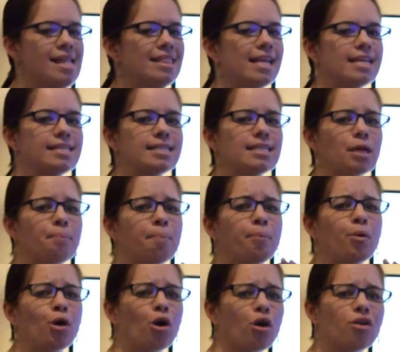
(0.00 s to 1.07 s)
This is a
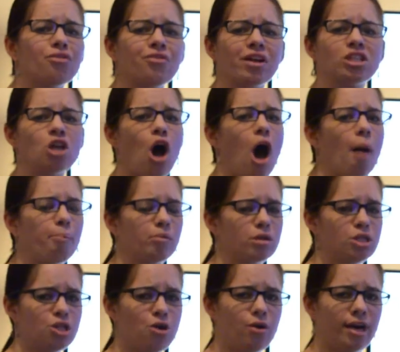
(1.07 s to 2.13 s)
perfect
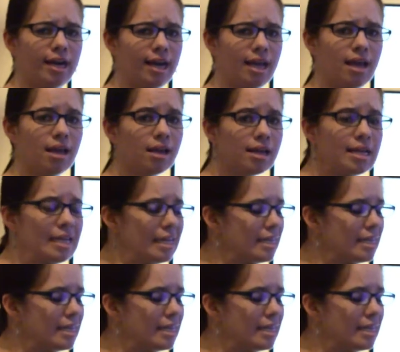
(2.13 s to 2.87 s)
opportunity